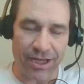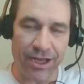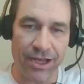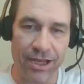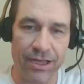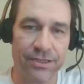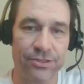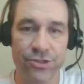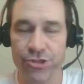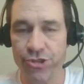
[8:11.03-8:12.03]
uh,
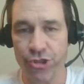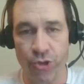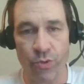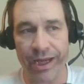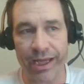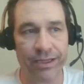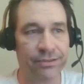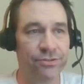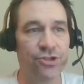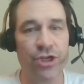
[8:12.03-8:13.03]

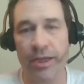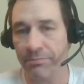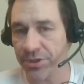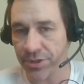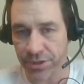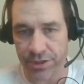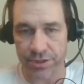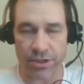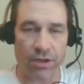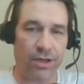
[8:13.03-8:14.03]
chewing
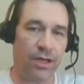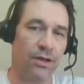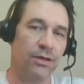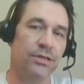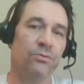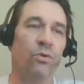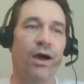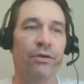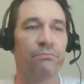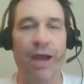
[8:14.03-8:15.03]
chips uh,
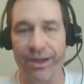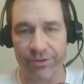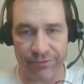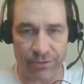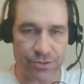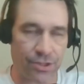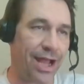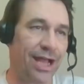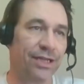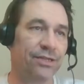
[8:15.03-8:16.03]
while microphones are
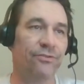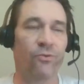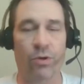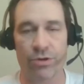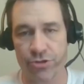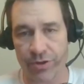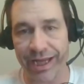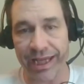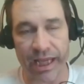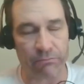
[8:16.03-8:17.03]
active or
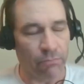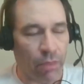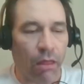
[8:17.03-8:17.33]
drinking.